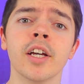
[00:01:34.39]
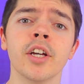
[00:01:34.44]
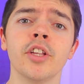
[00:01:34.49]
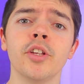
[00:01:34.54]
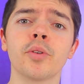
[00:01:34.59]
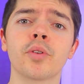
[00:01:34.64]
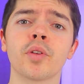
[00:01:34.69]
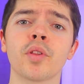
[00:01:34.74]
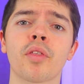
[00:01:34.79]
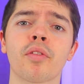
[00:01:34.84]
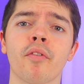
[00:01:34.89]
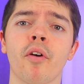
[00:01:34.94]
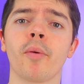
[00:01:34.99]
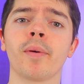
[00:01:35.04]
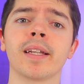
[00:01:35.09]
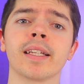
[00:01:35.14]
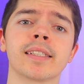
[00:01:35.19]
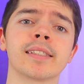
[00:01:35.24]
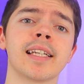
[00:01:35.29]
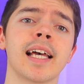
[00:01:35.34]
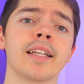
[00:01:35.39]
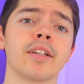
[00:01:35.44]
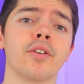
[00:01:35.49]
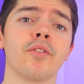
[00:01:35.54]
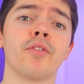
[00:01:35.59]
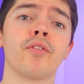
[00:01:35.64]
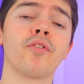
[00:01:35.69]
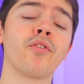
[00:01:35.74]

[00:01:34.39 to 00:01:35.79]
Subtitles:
You can throw in a set of